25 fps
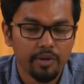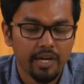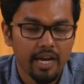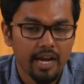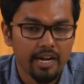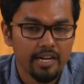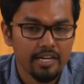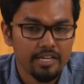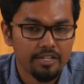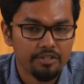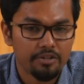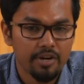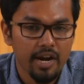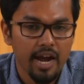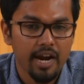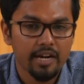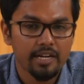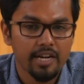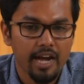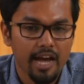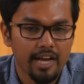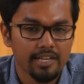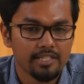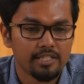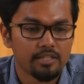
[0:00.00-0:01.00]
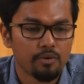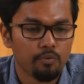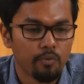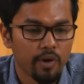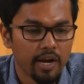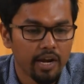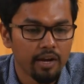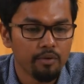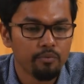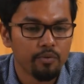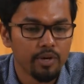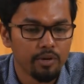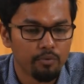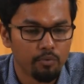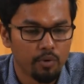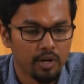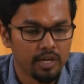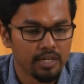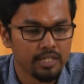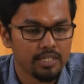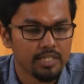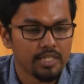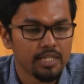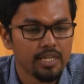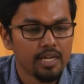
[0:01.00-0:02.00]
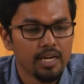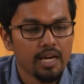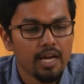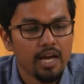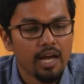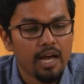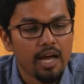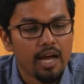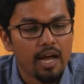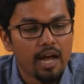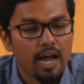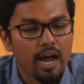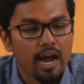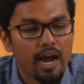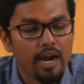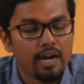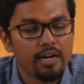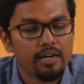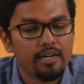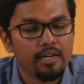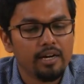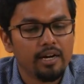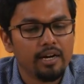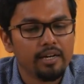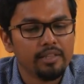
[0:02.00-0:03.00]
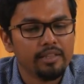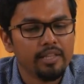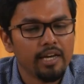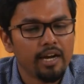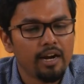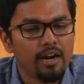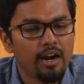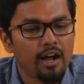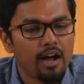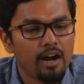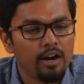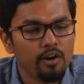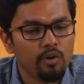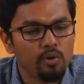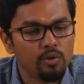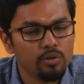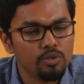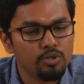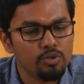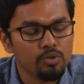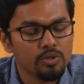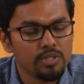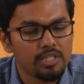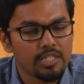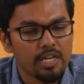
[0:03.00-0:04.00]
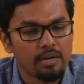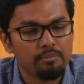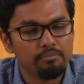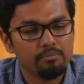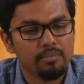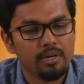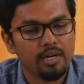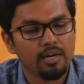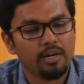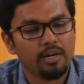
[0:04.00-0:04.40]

interact as the way we want. And there are also some